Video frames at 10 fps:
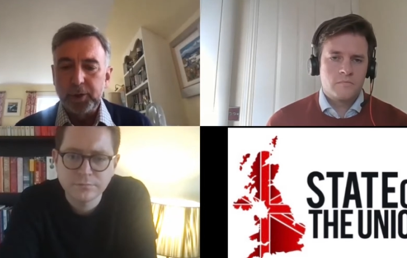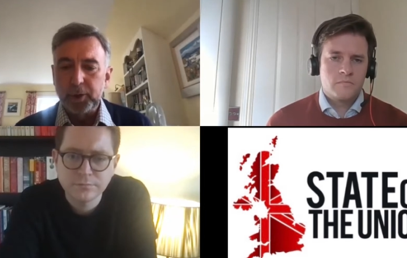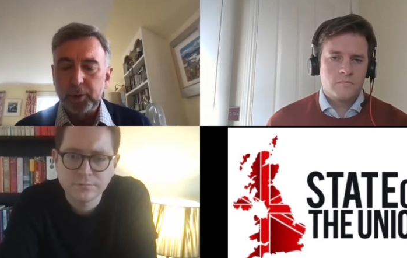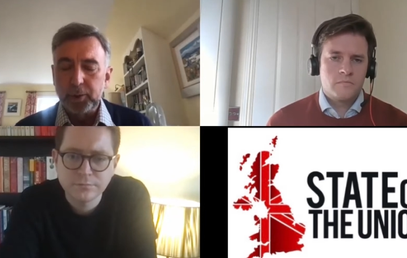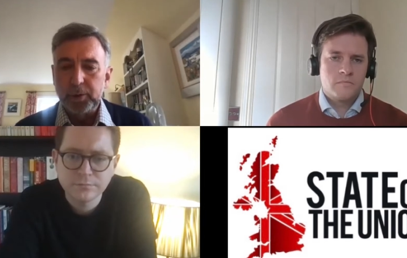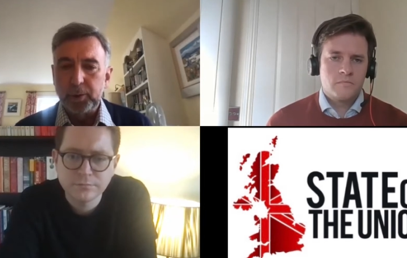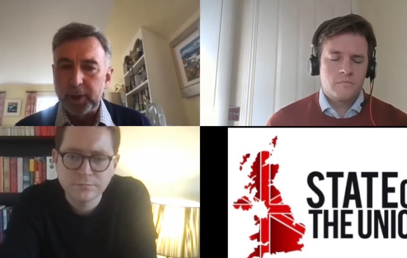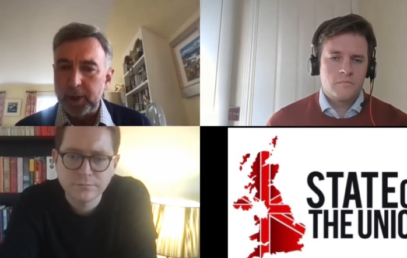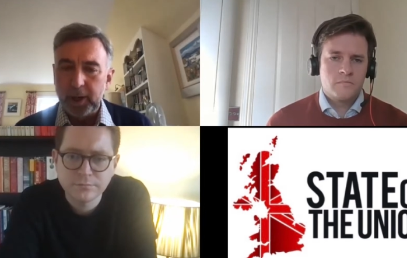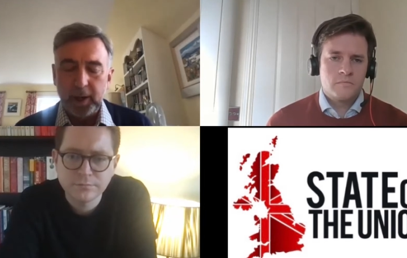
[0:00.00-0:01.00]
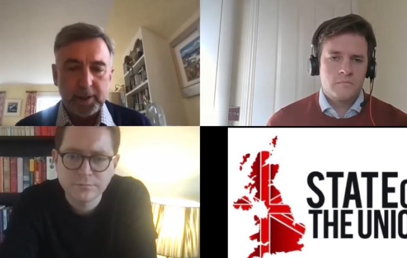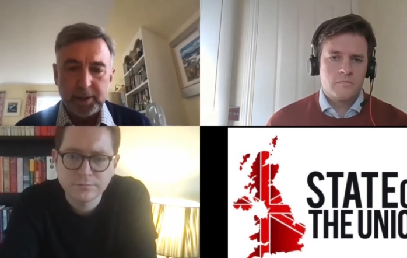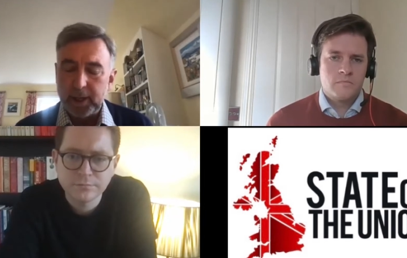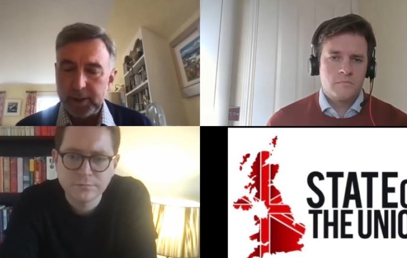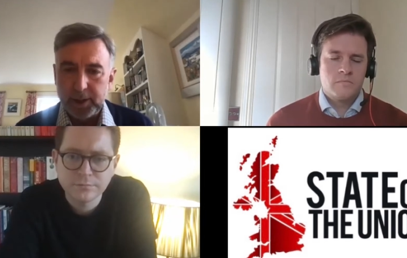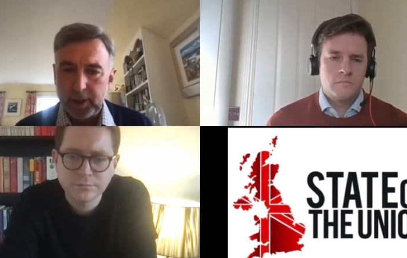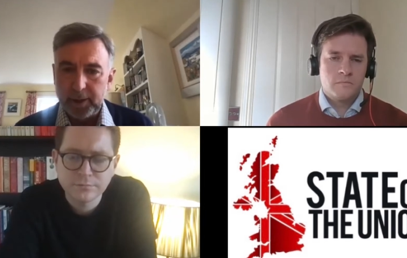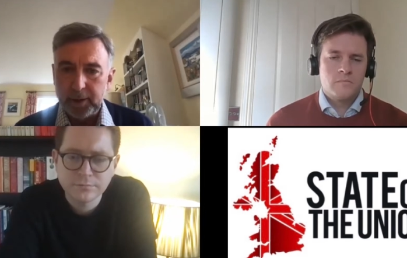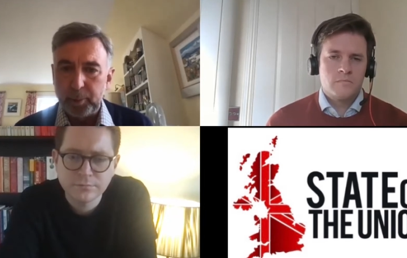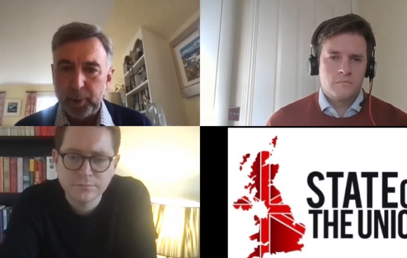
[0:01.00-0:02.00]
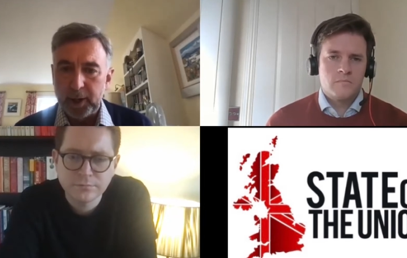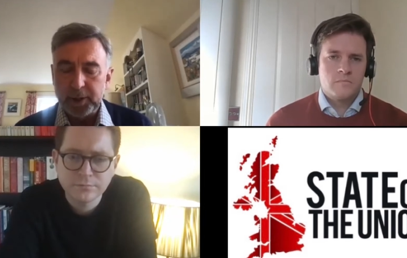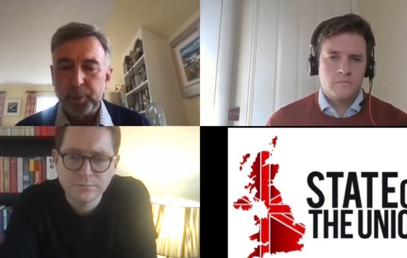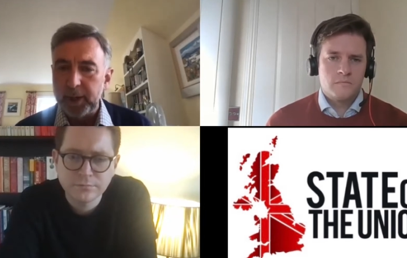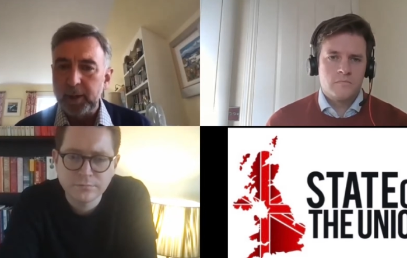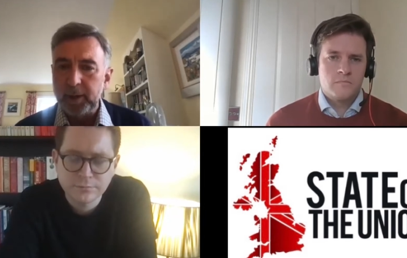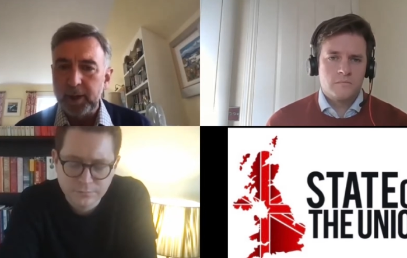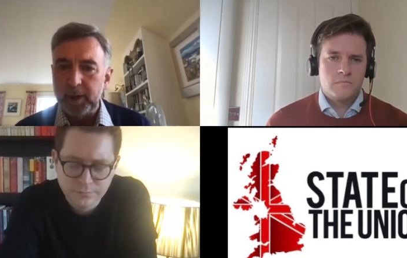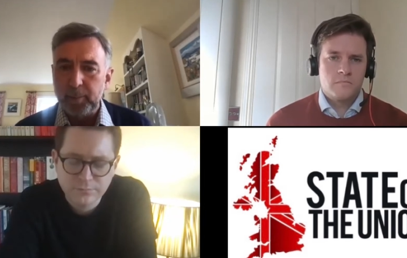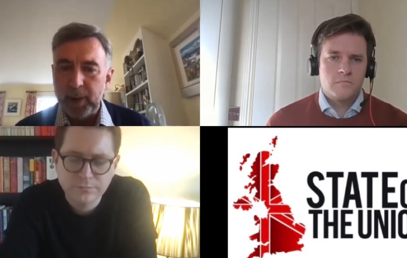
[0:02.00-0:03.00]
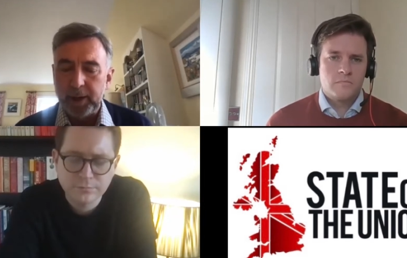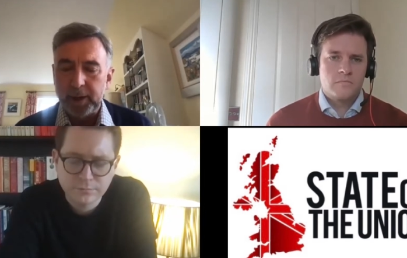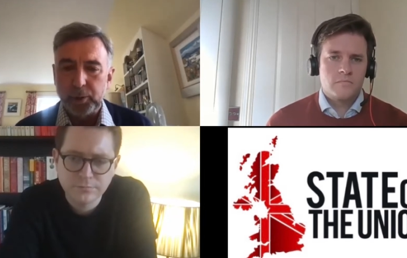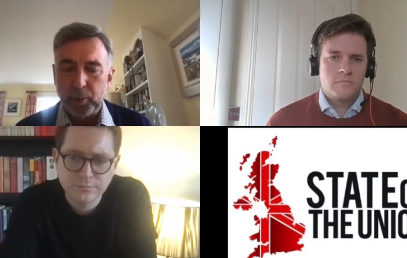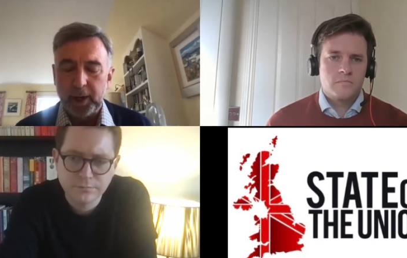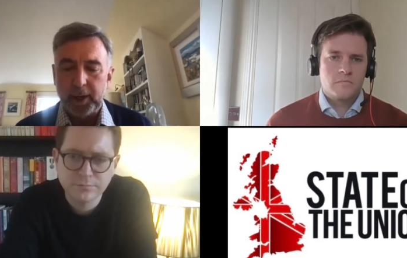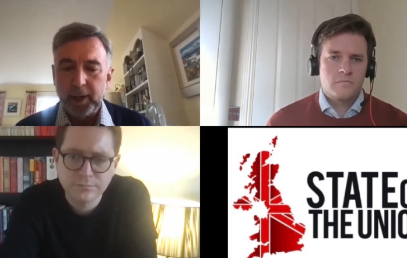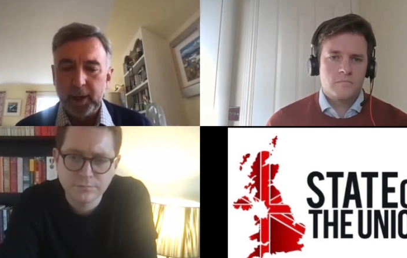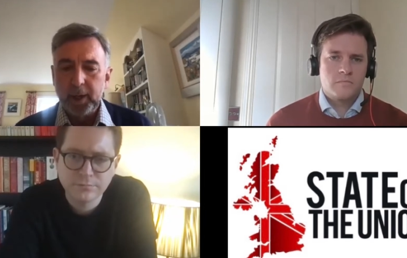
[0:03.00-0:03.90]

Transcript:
Speaker 1: to to occur as it has done in the past, but in a in a managed way.